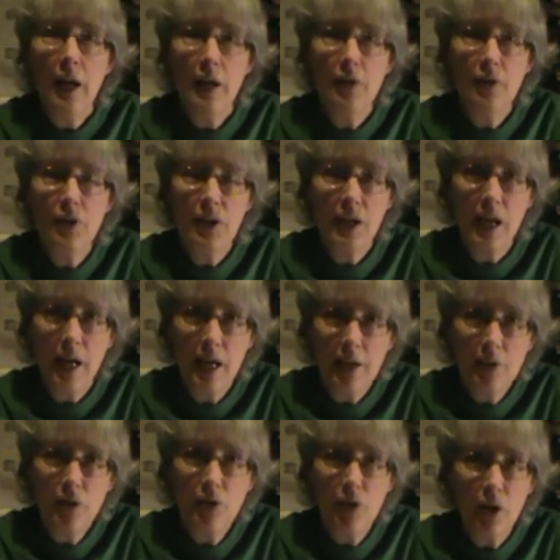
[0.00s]
in the
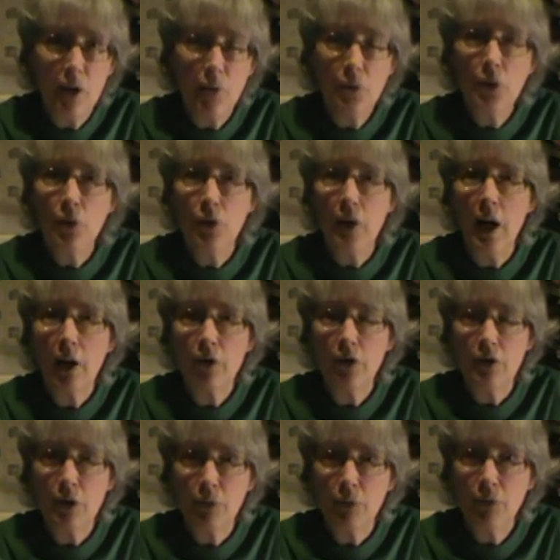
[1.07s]
end of
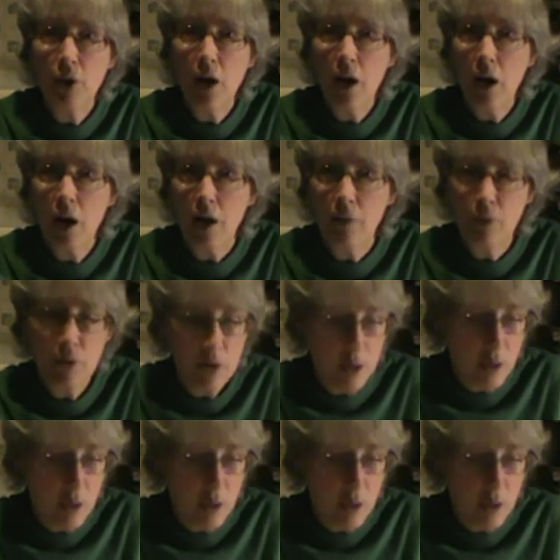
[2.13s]
2005.